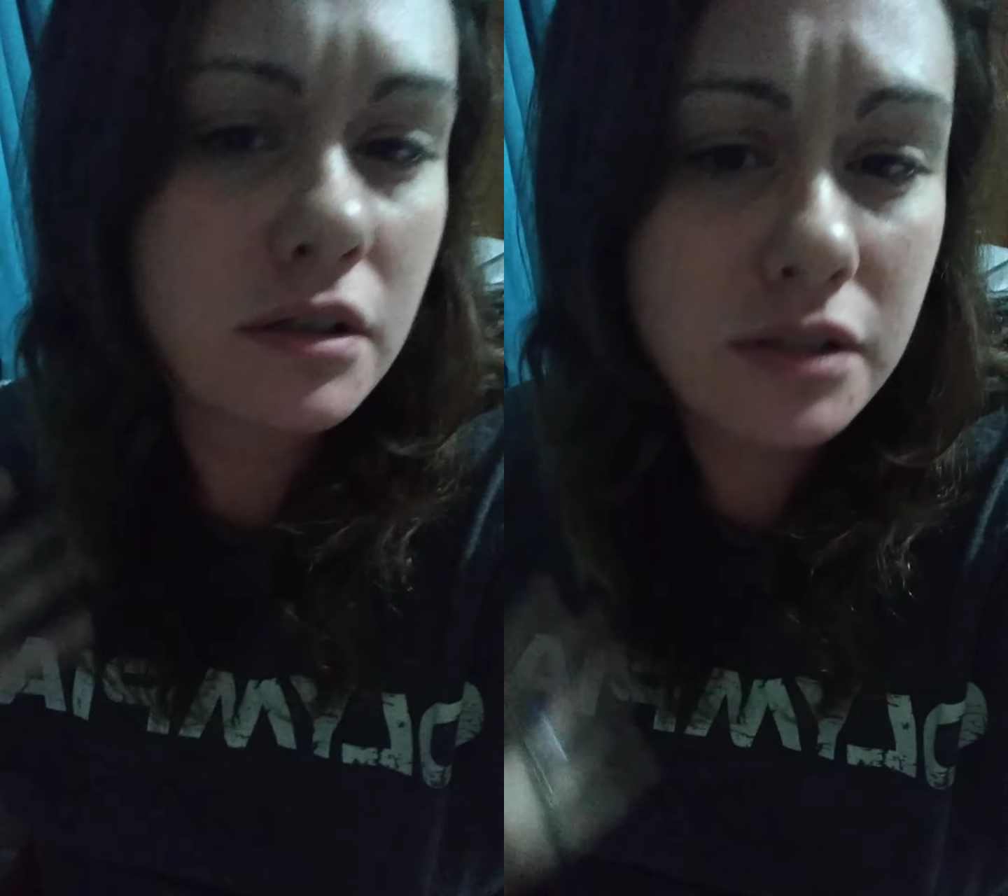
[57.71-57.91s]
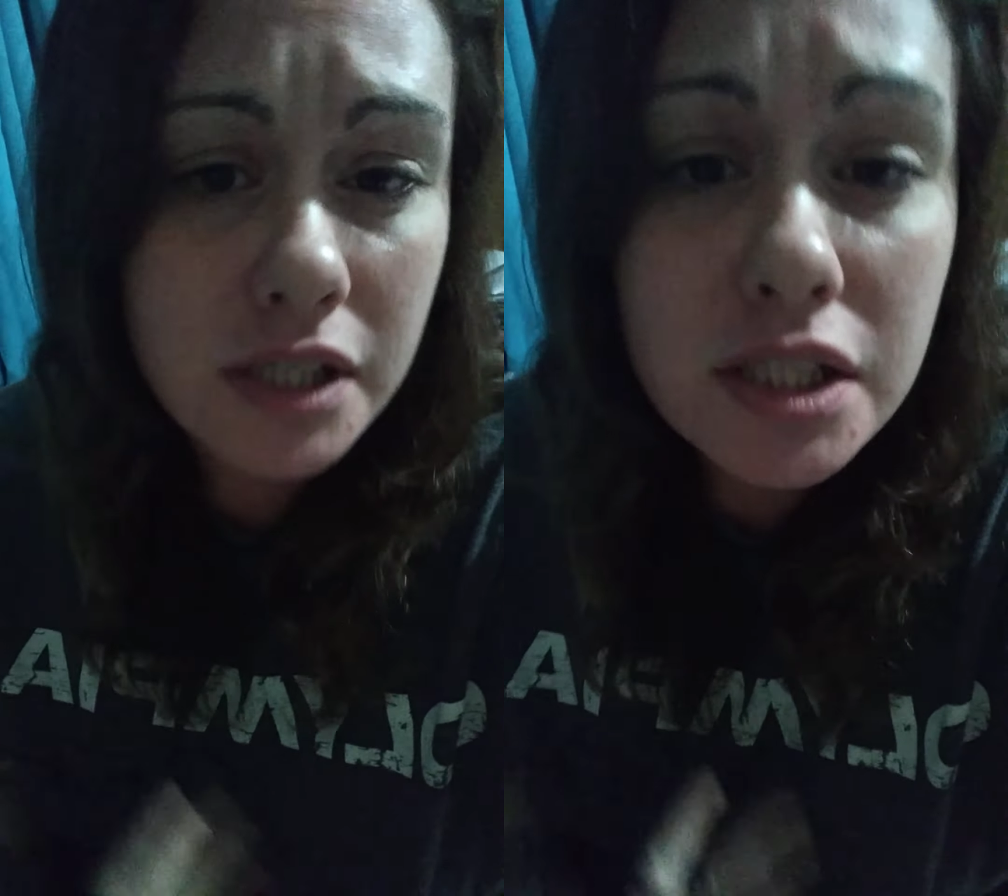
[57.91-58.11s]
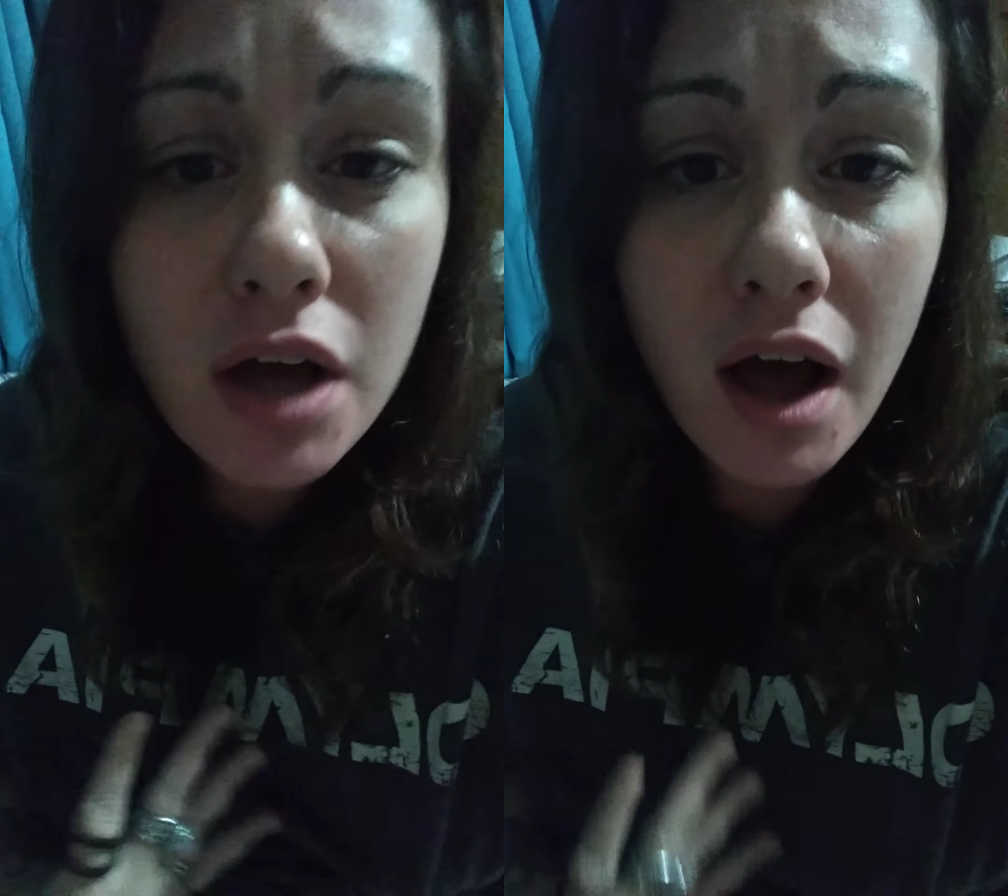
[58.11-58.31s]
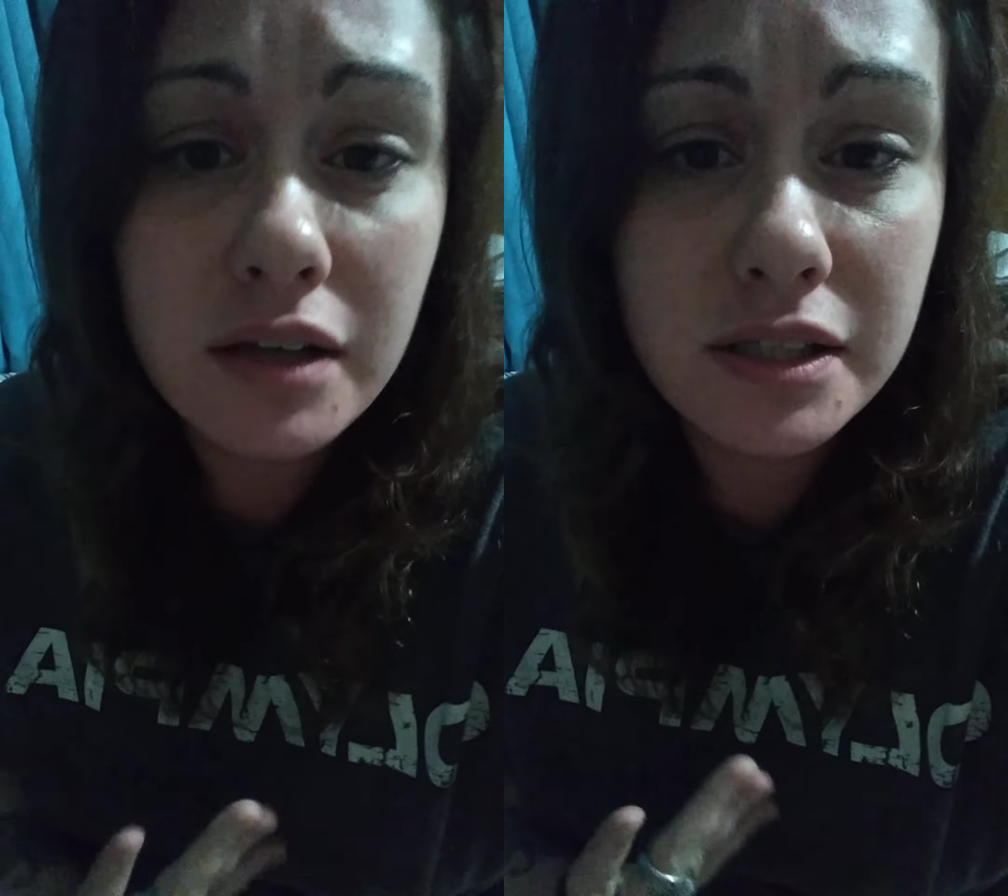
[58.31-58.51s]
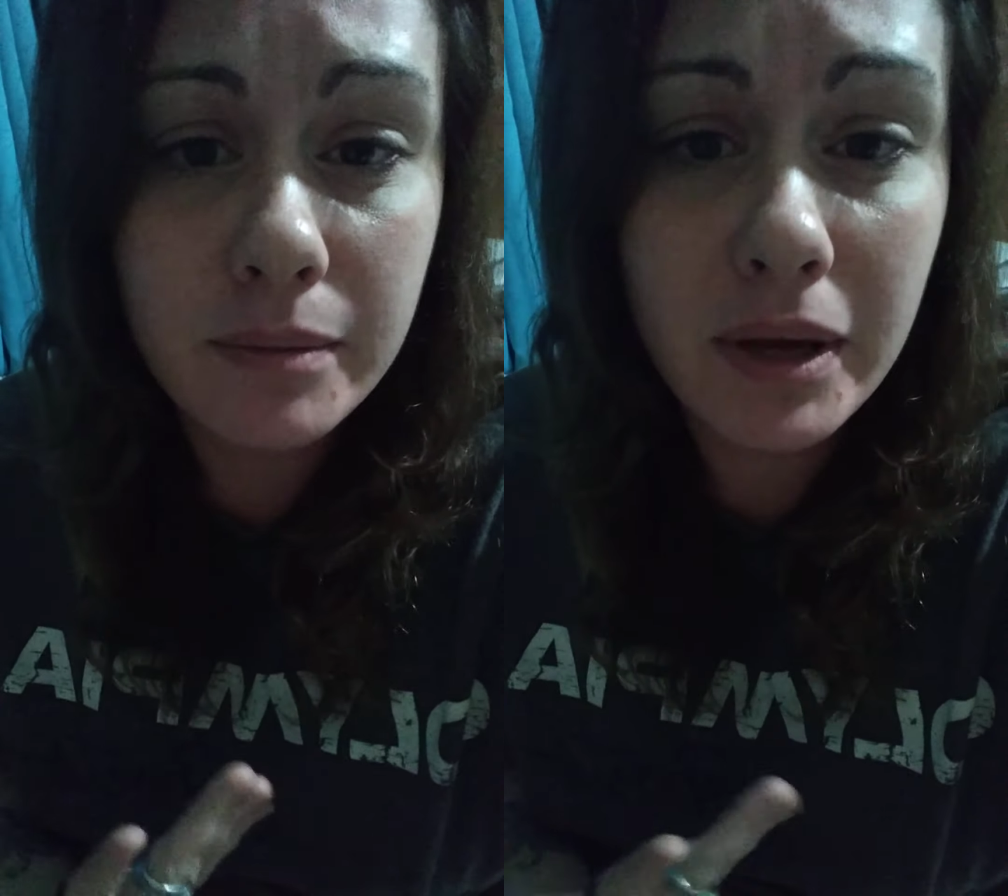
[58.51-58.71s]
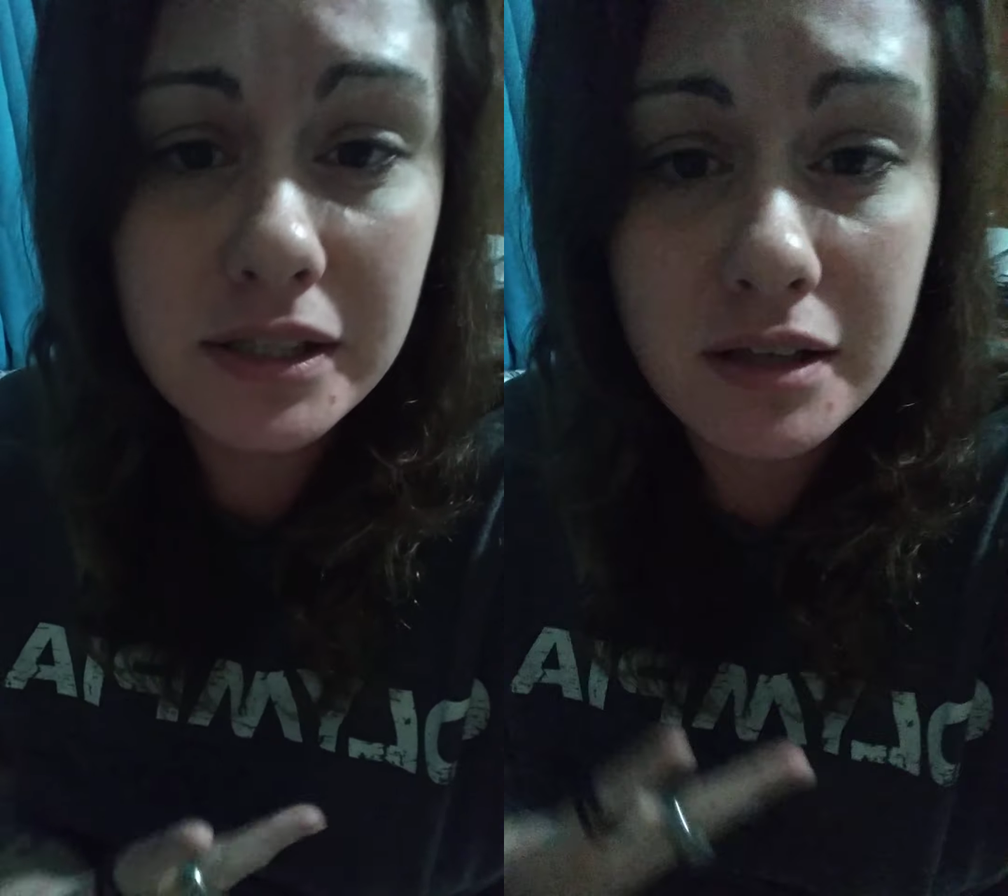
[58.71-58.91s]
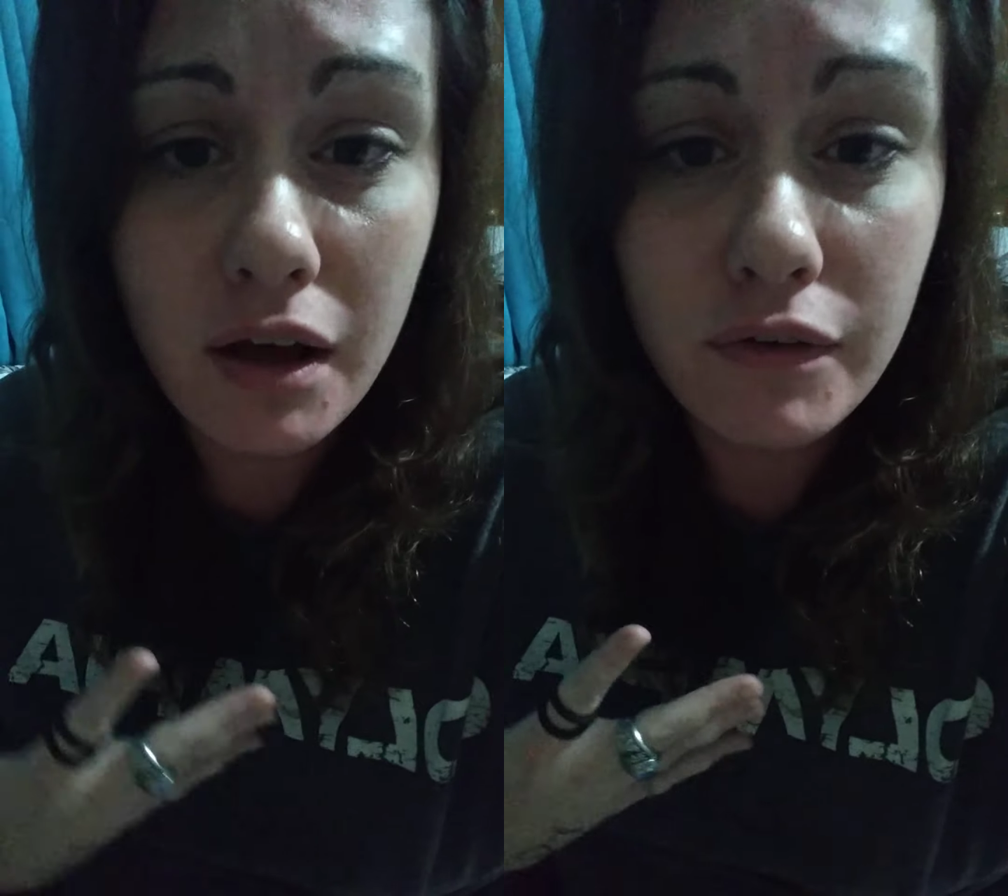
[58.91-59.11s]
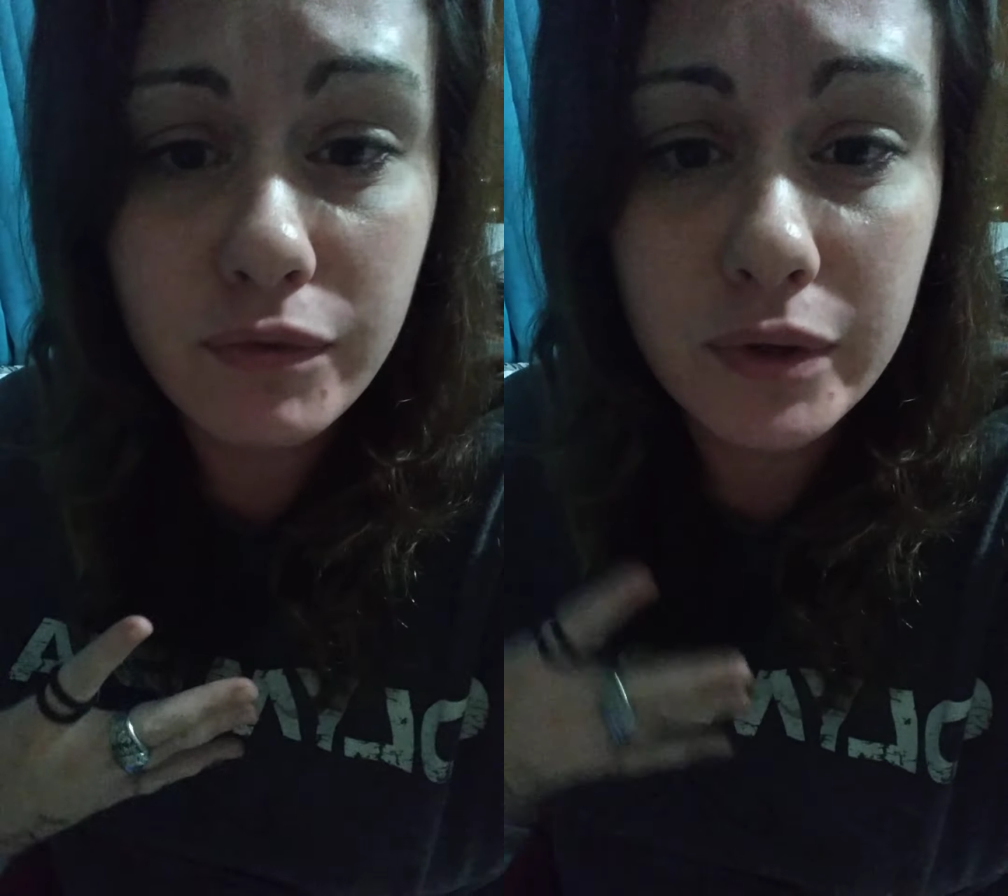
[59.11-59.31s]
detoxing myself